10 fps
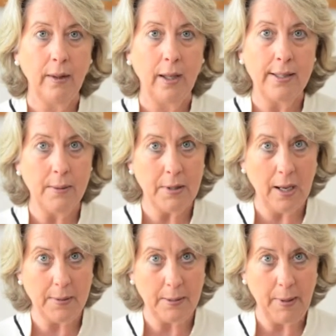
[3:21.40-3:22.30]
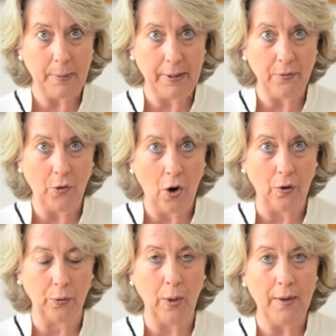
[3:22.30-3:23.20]
Sometimes the people
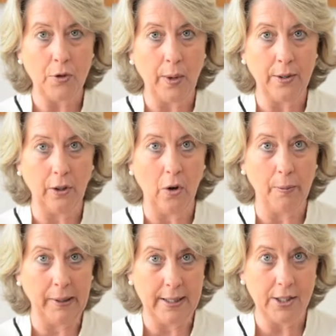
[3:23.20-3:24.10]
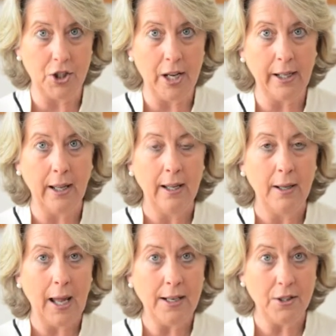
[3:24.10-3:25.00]
involved will have to undergo a police check
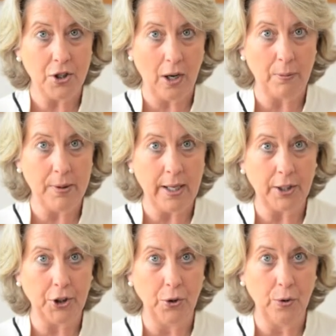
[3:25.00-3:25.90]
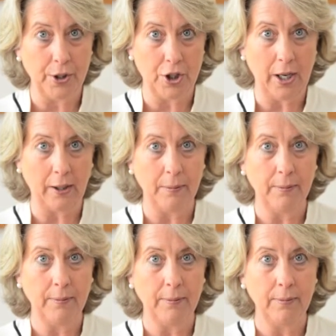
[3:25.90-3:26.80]
and a child protection order check.
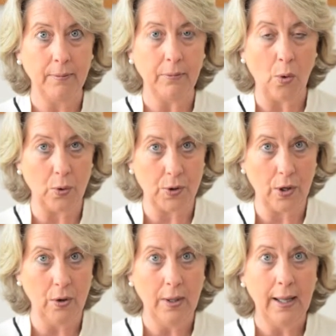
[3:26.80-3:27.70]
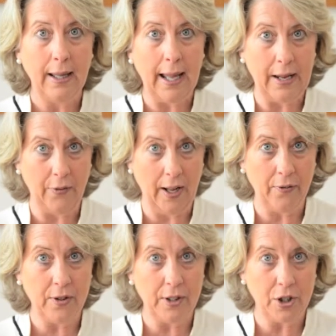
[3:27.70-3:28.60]
Also, even
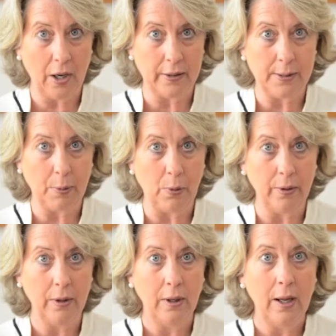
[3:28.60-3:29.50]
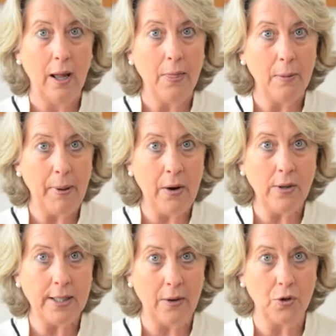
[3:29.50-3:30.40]
after the child is born, the
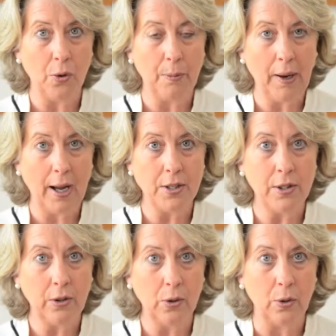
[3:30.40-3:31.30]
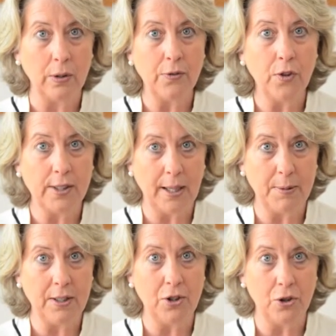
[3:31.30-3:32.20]
parents have to apply to the courts for
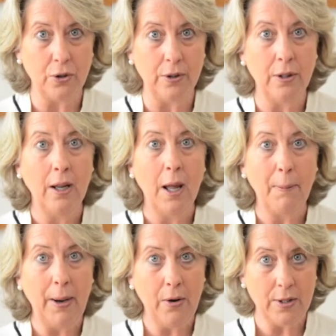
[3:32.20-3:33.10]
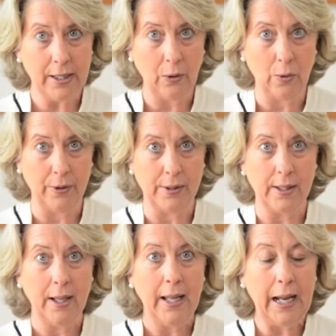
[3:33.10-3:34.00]
substituted parenting orders
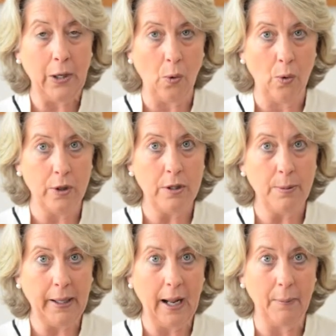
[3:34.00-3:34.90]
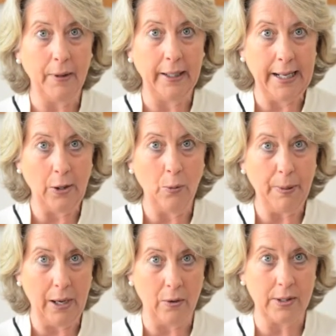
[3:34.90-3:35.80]
in order to become the legal
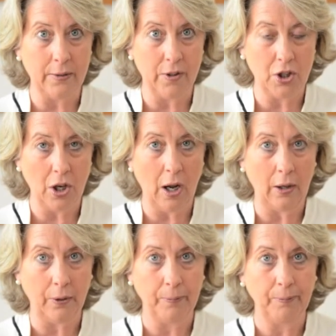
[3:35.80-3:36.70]
parents of the child.